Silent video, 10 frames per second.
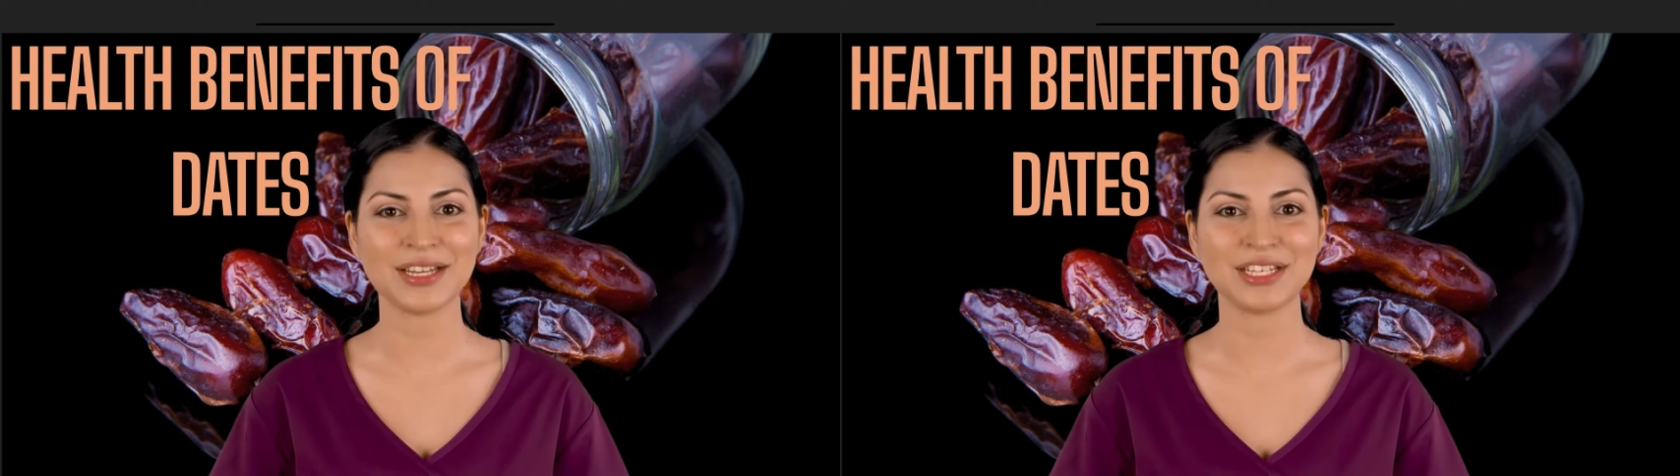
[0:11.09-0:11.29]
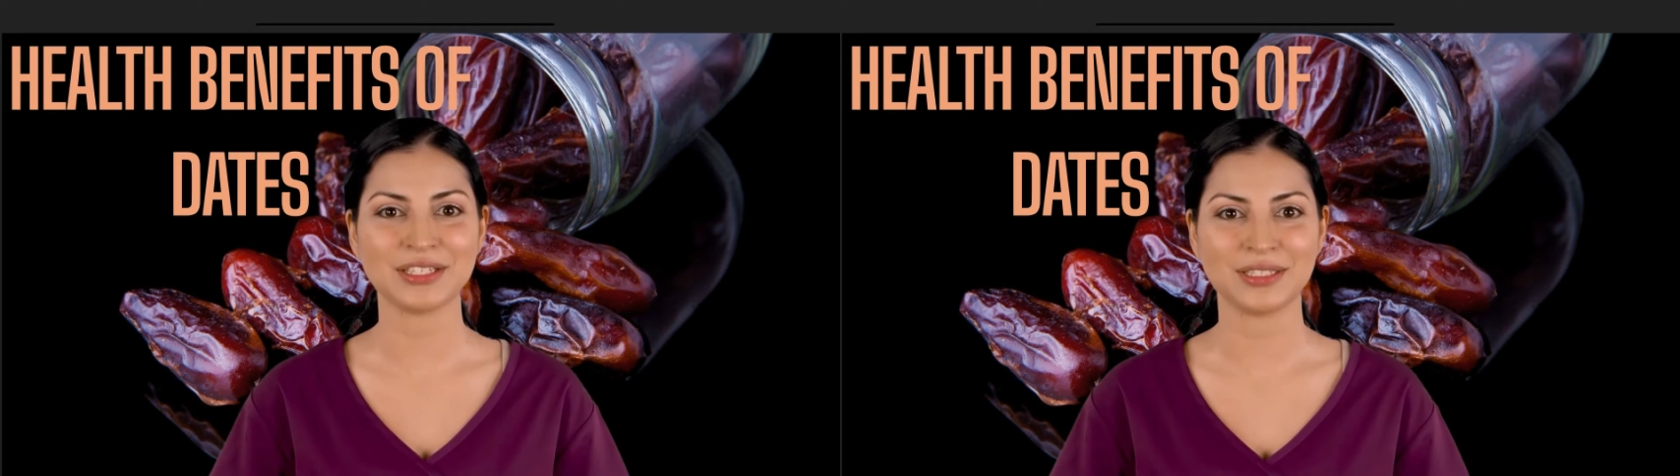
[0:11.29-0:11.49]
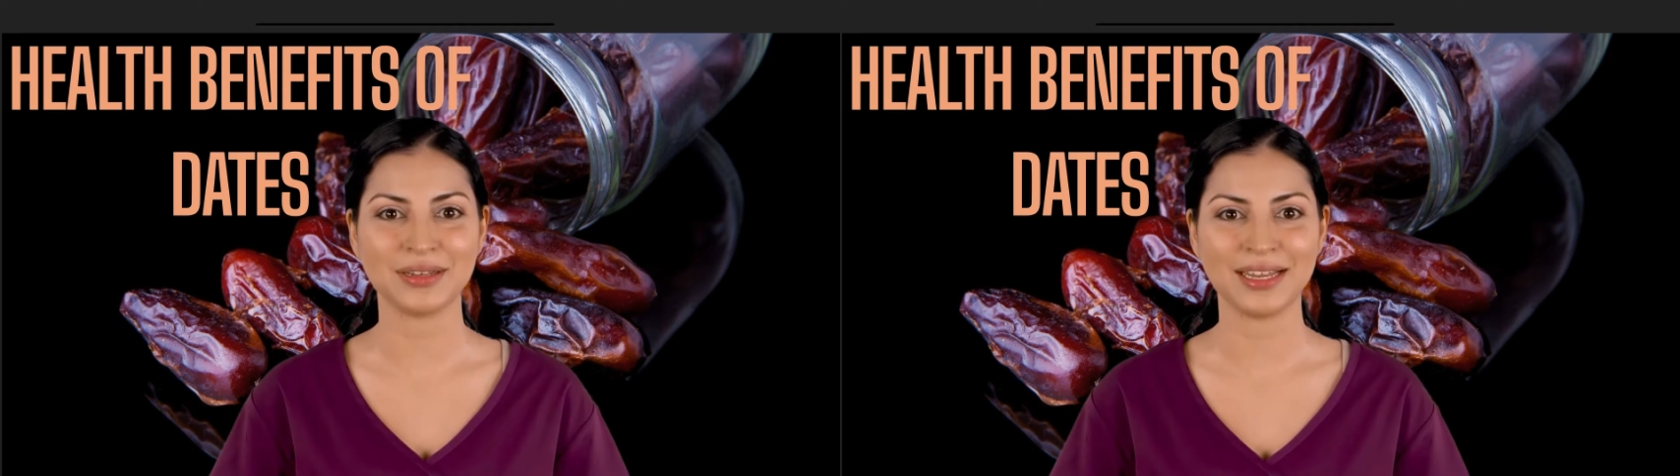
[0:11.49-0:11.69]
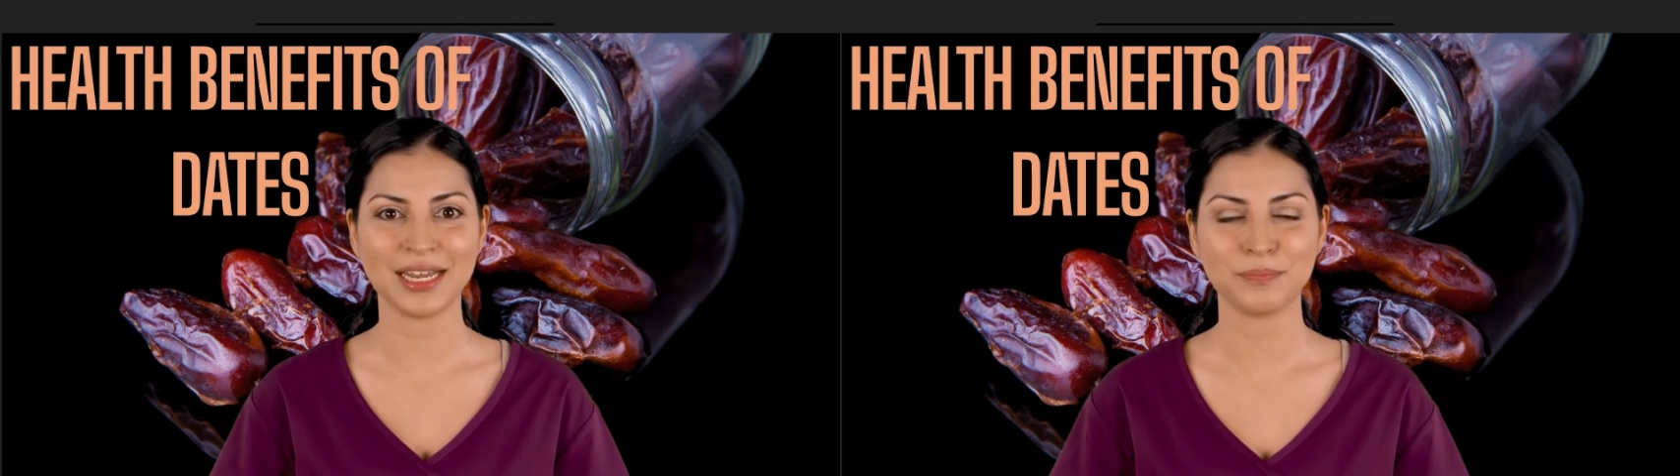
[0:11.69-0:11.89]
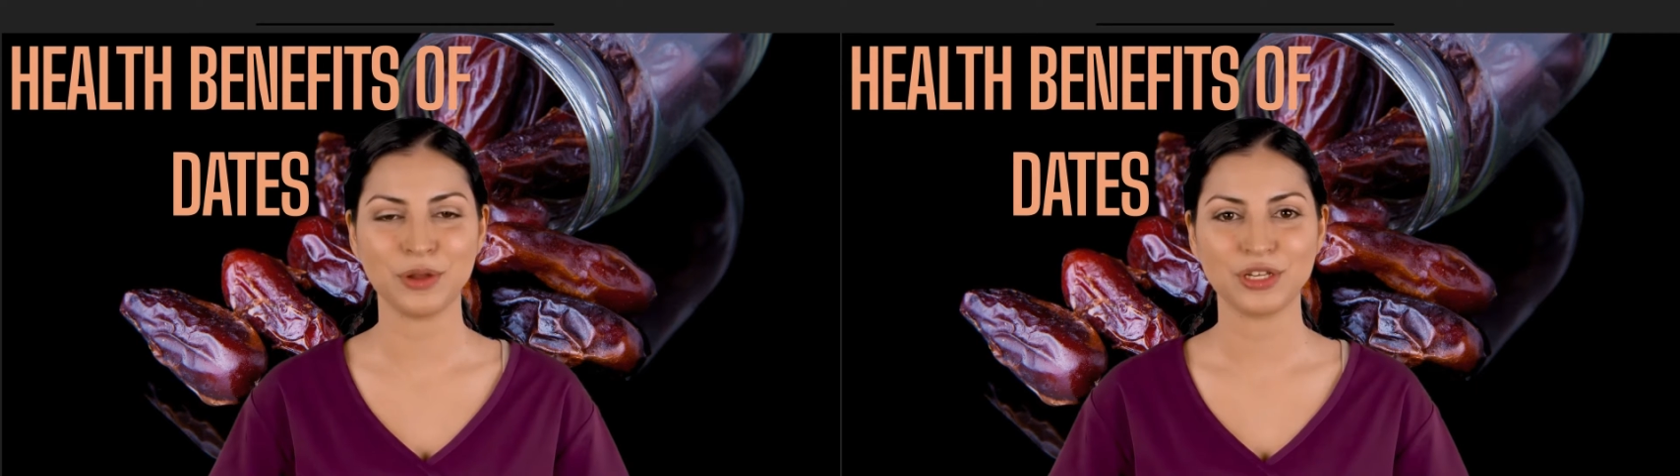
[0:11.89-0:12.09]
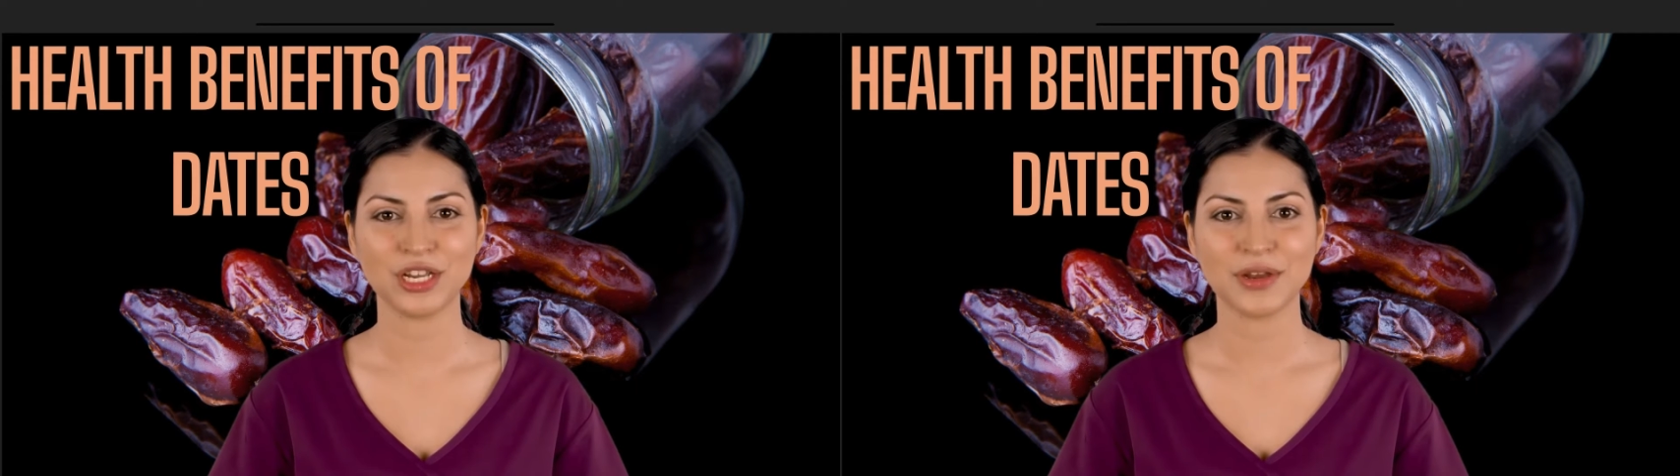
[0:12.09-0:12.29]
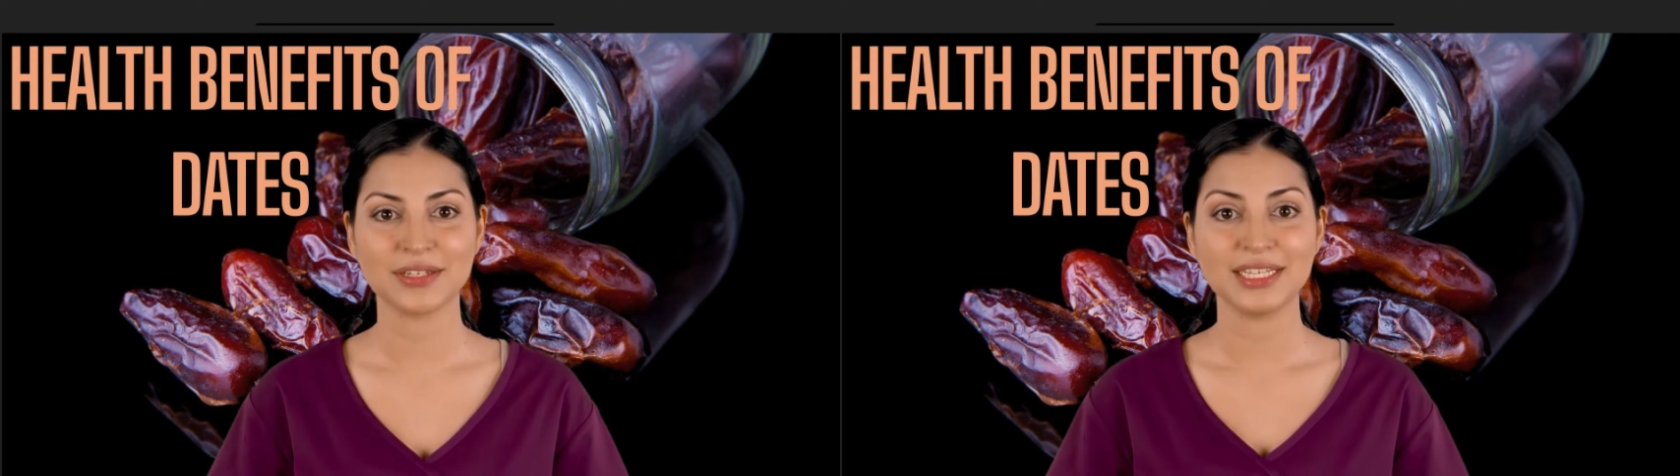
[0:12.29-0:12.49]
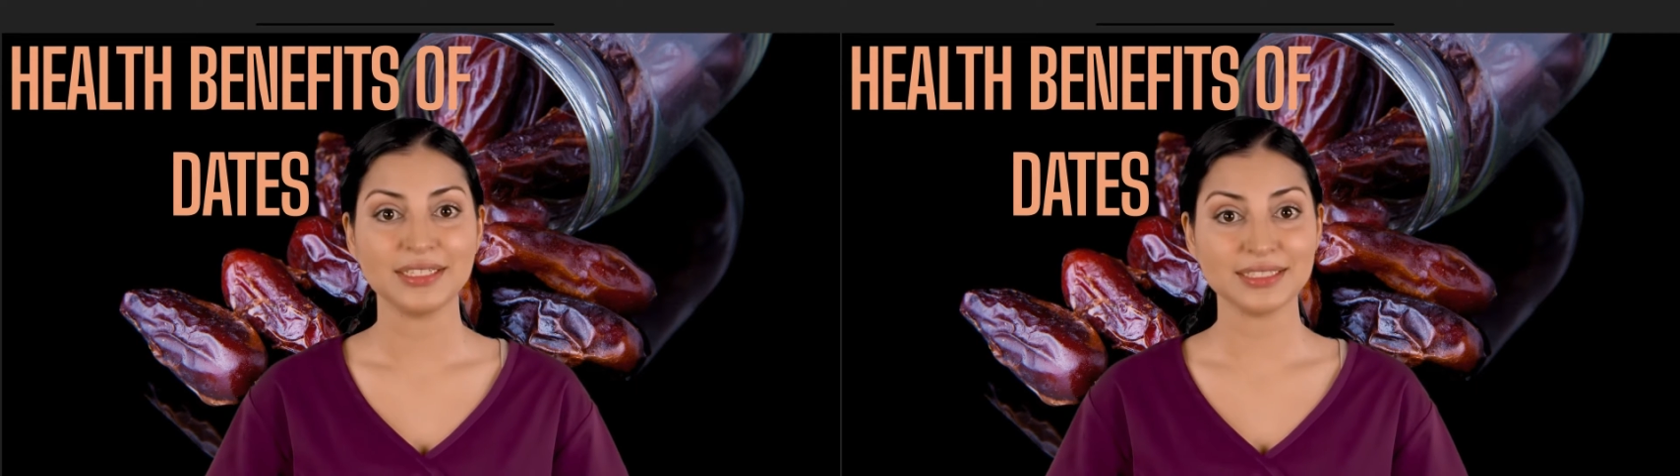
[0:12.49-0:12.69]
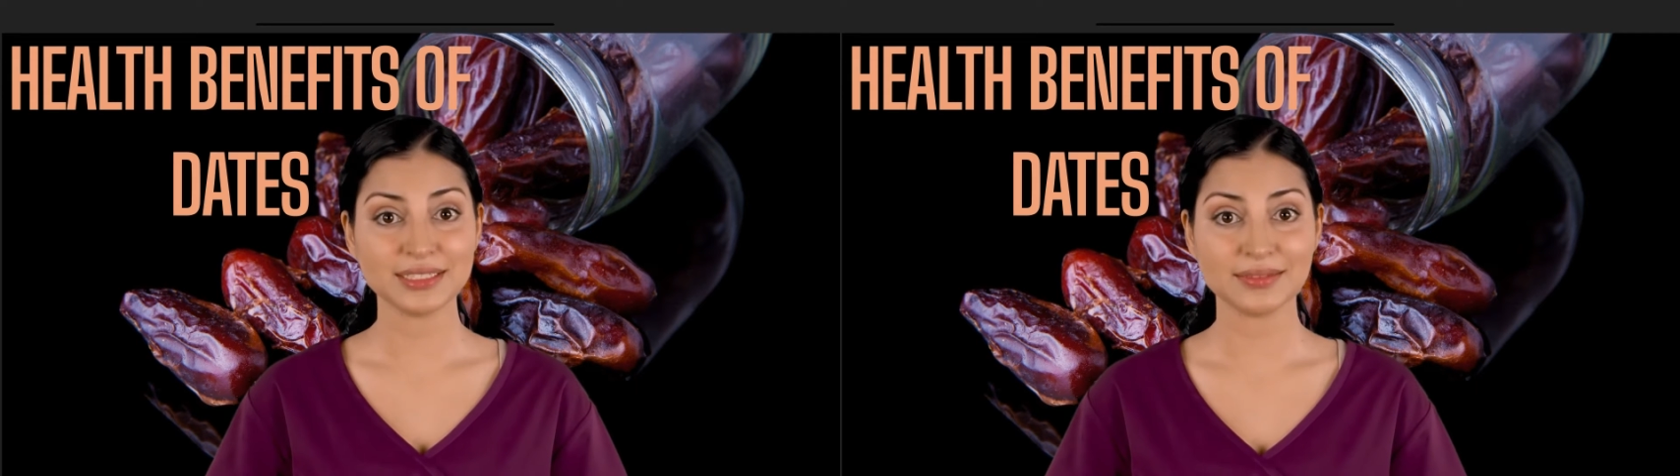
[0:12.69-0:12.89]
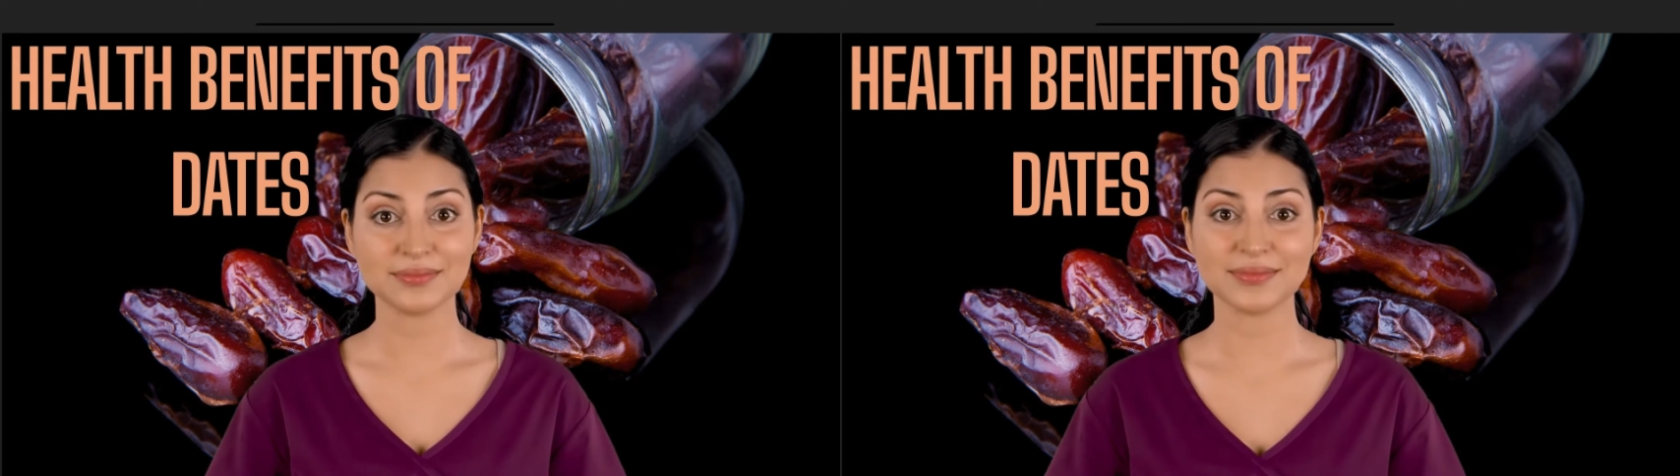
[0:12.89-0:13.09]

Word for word: acids, and procyanidins.